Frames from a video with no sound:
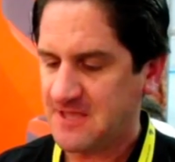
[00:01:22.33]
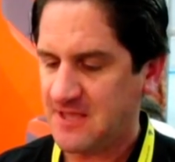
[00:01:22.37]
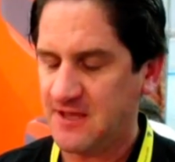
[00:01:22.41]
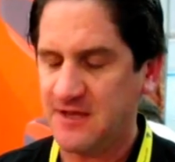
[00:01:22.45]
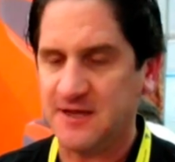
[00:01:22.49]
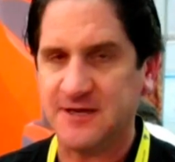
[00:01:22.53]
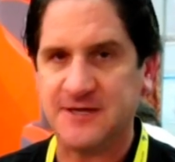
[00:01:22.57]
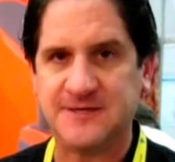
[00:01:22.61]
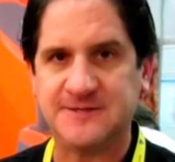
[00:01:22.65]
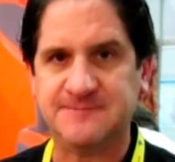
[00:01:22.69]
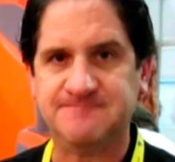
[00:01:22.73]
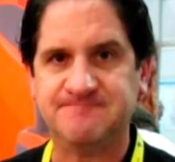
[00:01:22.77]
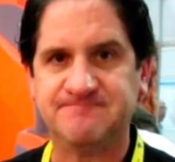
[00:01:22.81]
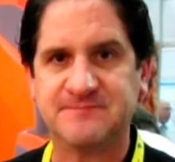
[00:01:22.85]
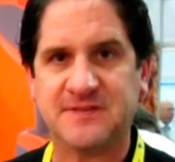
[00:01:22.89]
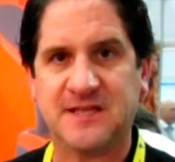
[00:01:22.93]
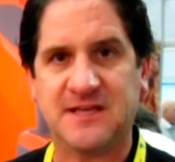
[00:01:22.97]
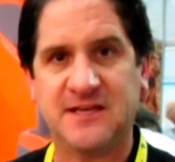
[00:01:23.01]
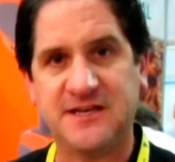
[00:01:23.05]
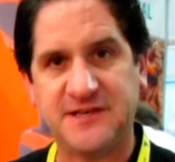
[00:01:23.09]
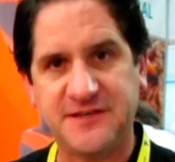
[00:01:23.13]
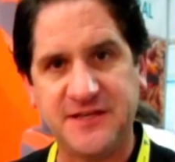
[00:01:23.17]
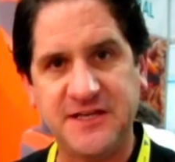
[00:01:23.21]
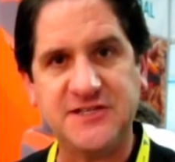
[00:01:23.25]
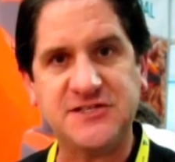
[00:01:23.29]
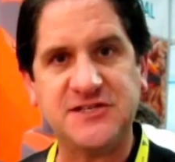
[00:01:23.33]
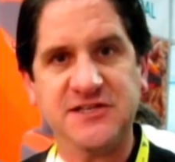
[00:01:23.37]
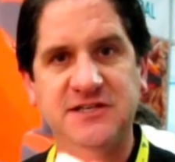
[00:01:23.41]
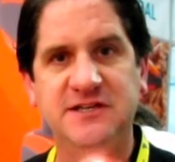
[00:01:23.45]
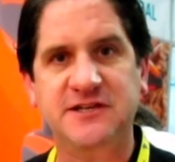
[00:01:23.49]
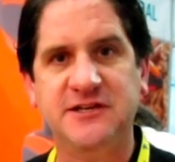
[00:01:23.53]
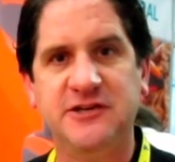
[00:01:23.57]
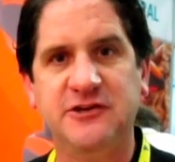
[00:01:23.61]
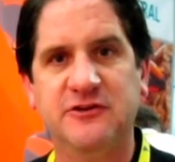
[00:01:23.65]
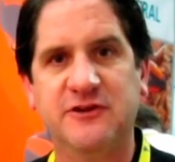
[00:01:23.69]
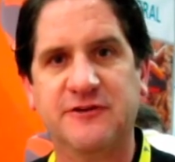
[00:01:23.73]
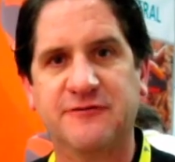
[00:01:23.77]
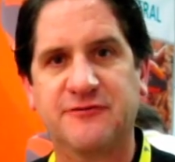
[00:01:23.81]
Um, in
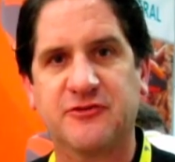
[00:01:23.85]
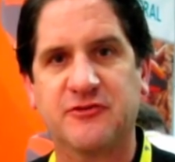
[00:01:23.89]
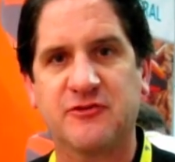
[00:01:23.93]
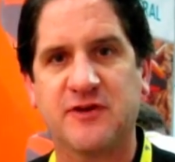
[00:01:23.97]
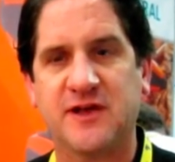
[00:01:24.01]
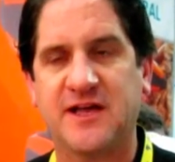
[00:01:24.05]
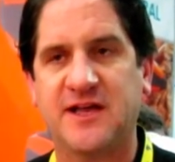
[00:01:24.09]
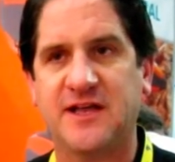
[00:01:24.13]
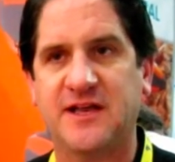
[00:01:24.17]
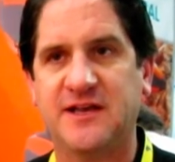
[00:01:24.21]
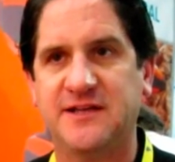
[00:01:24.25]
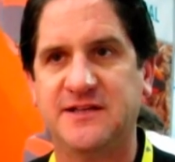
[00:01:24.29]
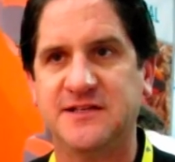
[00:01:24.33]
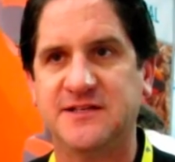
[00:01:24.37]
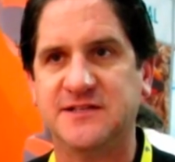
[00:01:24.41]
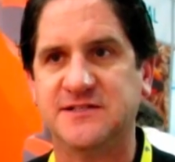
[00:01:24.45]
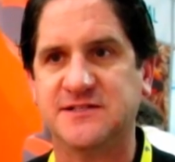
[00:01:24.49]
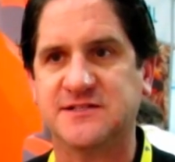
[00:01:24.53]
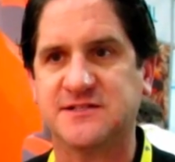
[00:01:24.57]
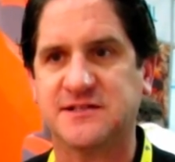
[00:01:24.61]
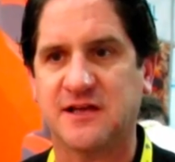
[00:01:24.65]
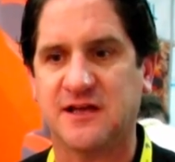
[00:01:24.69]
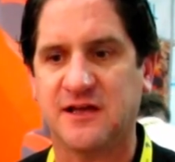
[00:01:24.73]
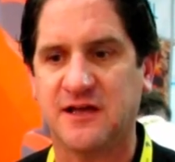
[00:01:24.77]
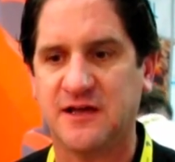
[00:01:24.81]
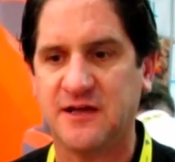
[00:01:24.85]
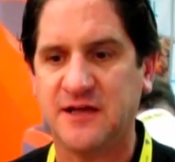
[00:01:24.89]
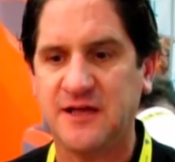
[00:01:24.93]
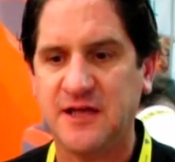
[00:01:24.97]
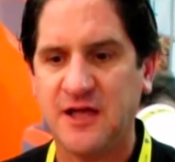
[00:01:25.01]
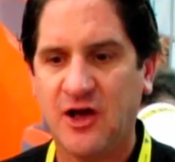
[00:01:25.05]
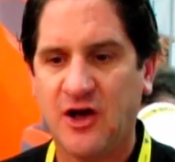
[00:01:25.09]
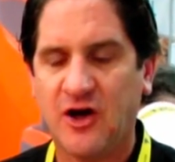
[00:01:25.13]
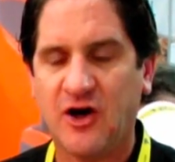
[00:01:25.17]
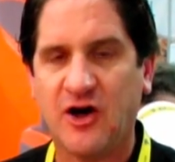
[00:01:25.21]
addition, near-infrared is uh,